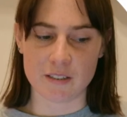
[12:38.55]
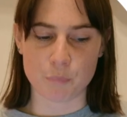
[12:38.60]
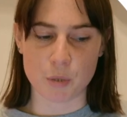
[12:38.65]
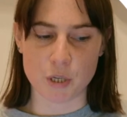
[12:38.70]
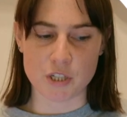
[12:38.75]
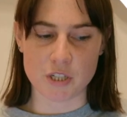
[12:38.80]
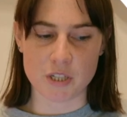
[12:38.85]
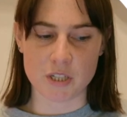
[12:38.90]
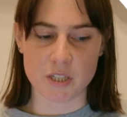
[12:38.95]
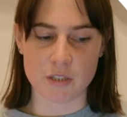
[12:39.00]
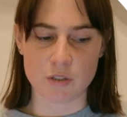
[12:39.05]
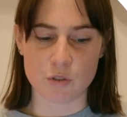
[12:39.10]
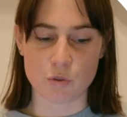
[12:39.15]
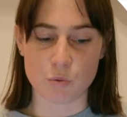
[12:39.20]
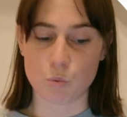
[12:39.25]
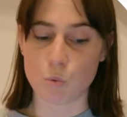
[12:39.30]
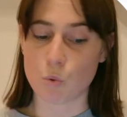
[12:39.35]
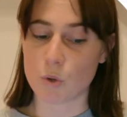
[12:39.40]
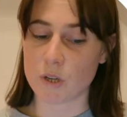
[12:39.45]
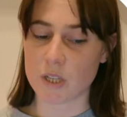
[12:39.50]
budgeted
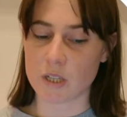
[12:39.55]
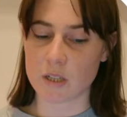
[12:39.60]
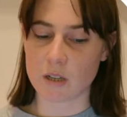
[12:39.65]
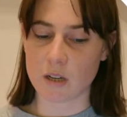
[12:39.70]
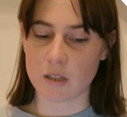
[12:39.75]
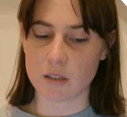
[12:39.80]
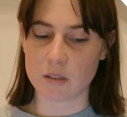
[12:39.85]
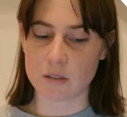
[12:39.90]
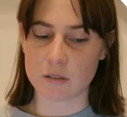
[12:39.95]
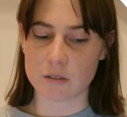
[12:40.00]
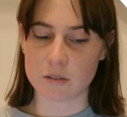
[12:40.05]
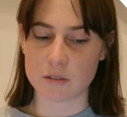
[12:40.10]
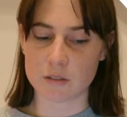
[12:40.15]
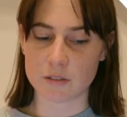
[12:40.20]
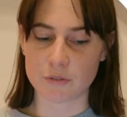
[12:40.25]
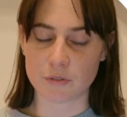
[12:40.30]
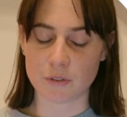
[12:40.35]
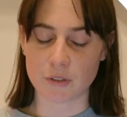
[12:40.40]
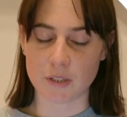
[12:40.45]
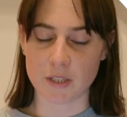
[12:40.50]
$20
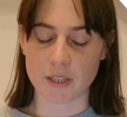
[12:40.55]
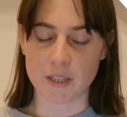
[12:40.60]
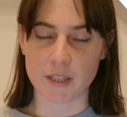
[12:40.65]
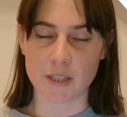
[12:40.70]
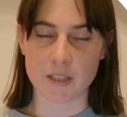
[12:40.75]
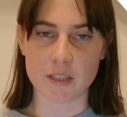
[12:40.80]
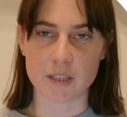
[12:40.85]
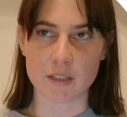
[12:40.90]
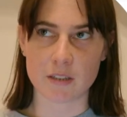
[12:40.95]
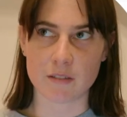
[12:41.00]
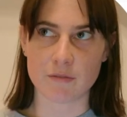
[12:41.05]
for like